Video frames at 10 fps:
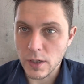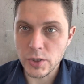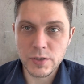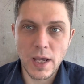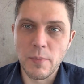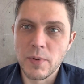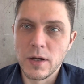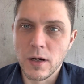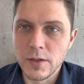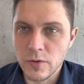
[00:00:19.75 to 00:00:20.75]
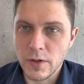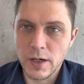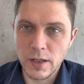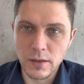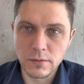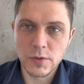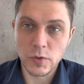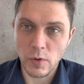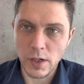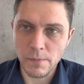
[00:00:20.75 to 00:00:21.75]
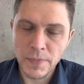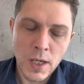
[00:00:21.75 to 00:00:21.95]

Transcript: It's just happening on Ukrainian soil.